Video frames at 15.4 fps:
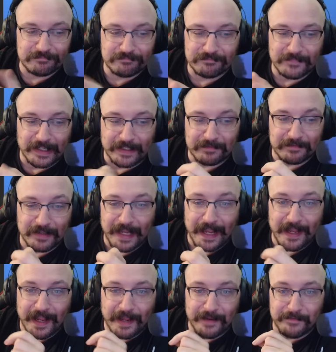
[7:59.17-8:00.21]
like
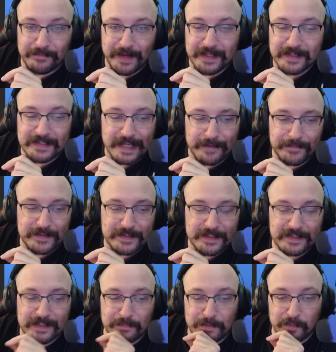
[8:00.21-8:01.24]
advanced
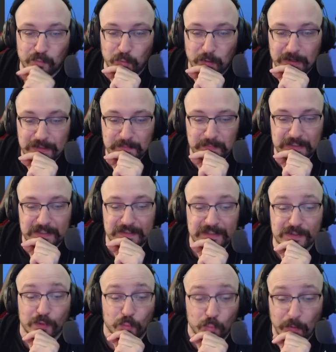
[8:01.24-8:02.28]
affixes that we want, because
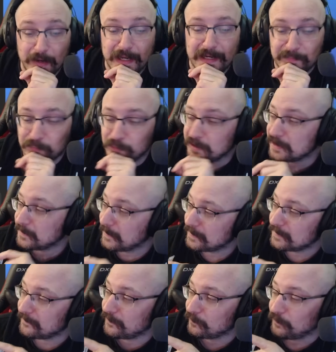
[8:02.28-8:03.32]
these are way more
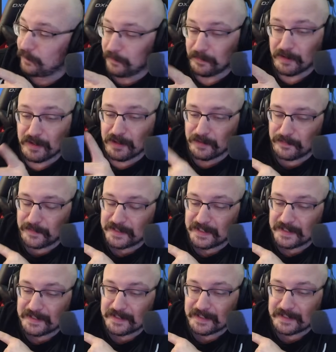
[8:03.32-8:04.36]
expensive to roll. We see
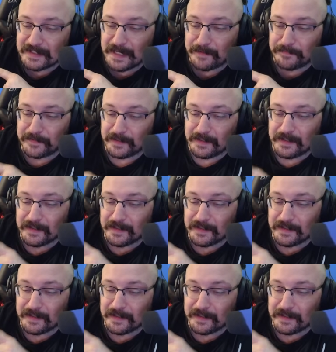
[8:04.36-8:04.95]
six F E